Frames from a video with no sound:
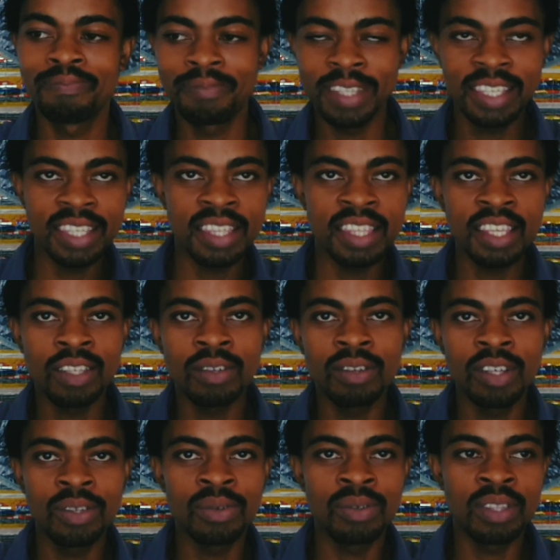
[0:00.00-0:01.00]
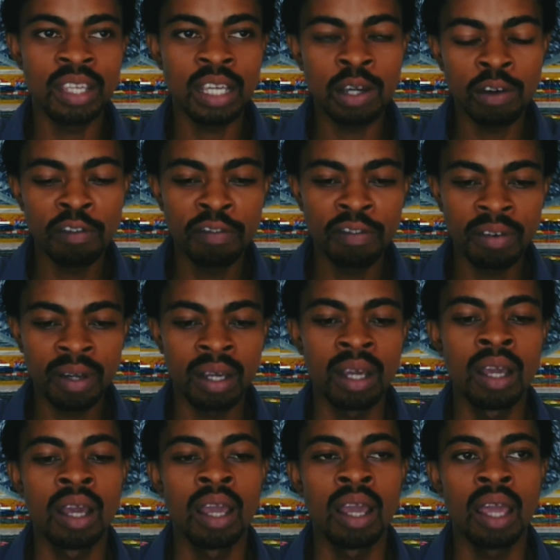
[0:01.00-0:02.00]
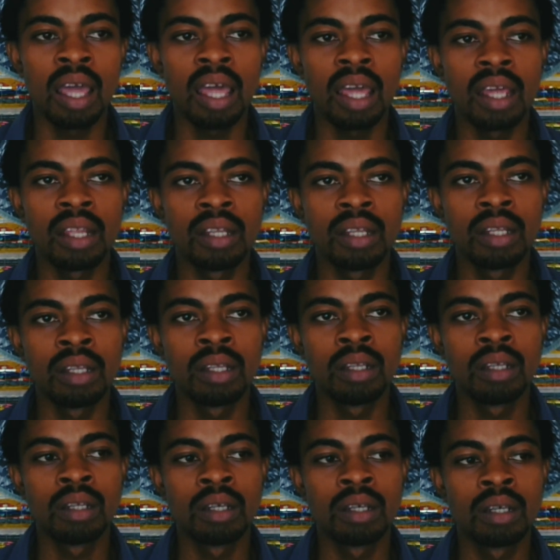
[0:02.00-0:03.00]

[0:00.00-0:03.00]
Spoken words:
these are things we need to think of and